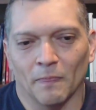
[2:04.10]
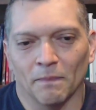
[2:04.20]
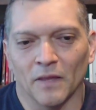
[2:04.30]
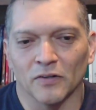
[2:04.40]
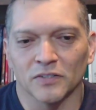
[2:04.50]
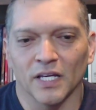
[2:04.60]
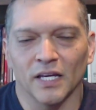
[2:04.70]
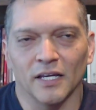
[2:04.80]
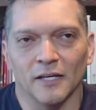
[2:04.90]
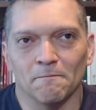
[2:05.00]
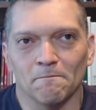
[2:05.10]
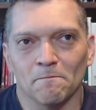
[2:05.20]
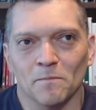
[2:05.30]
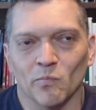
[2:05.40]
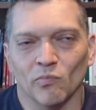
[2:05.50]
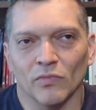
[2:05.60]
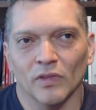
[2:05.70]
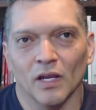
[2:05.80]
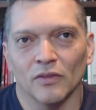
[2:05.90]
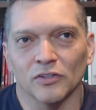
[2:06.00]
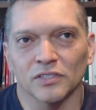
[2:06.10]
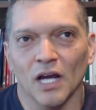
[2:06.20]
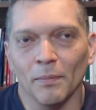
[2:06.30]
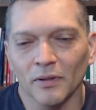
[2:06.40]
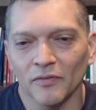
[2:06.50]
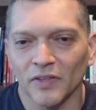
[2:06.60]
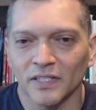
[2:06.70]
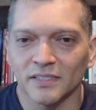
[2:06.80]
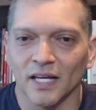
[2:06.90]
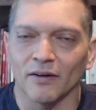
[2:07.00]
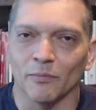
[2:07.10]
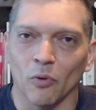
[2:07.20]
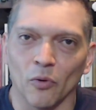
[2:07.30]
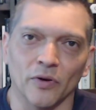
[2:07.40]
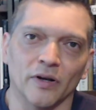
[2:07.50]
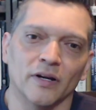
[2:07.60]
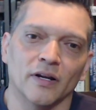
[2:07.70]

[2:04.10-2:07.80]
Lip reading: there's a couple of things that are important